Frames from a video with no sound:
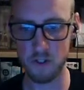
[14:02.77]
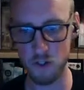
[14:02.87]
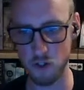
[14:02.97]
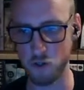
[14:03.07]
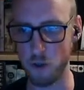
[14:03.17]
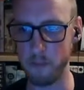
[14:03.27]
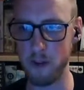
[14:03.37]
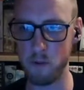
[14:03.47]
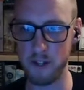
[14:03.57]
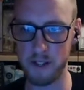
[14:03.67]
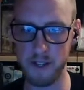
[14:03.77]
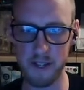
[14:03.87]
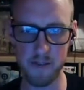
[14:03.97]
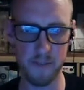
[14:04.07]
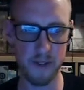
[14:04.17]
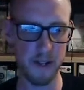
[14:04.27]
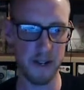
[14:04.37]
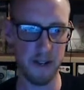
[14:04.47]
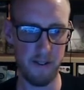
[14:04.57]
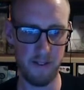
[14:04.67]
And just drop that one in there.
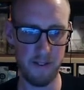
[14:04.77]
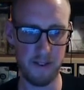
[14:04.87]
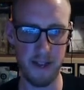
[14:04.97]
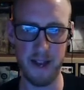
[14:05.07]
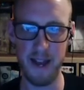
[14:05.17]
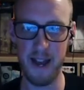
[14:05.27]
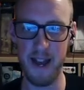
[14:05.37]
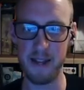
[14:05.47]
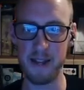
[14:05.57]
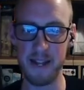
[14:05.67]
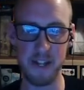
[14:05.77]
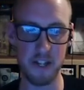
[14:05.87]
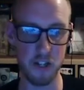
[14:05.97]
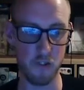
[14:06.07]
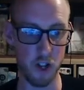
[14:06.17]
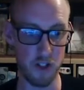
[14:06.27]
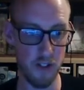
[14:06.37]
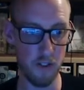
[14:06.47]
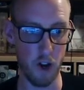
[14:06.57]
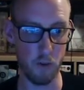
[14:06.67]
And then you've got
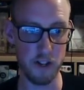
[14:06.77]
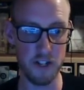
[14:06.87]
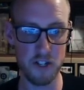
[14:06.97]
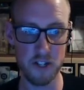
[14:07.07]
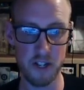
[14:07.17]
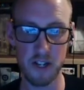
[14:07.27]
another orange